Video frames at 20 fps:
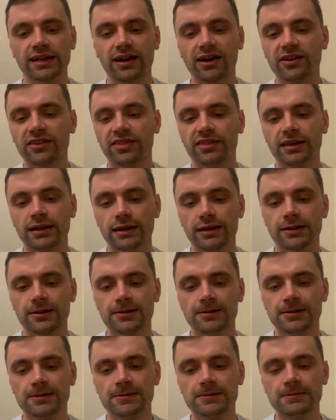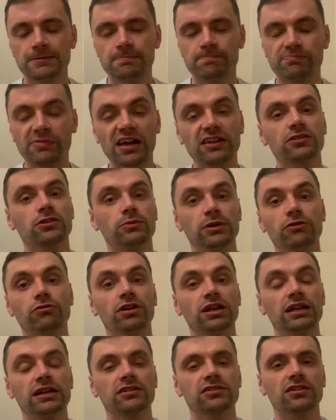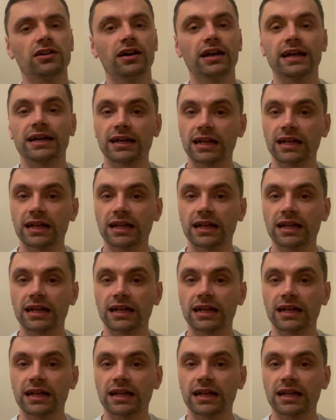I think that's going to be really exciting.